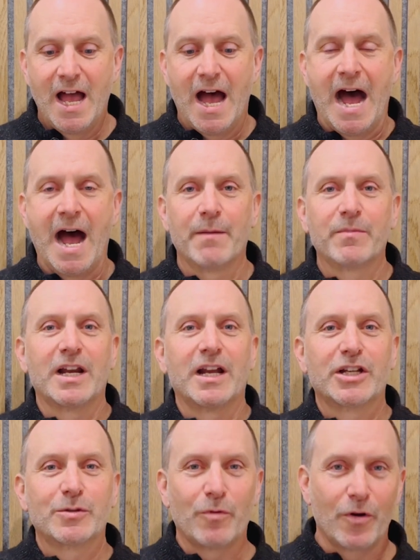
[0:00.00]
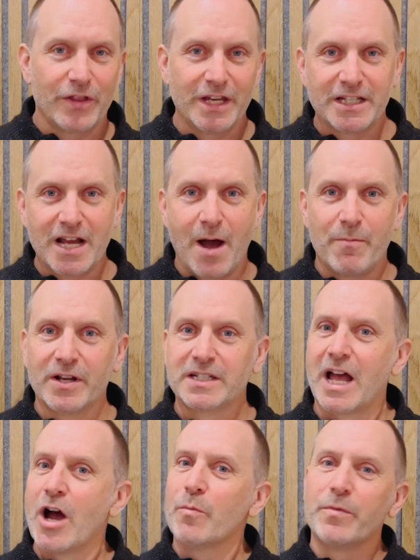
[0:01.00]
I'm going to explore these topics.
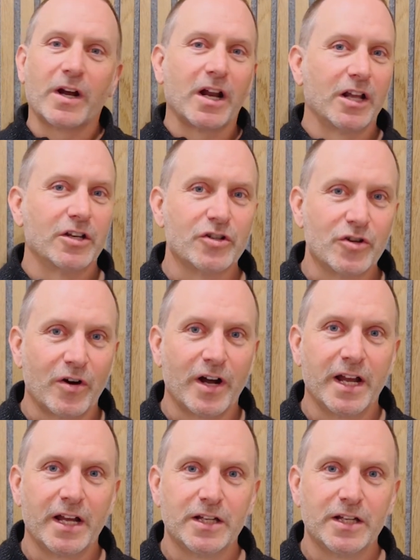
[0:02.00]
I hope you're going to enjoy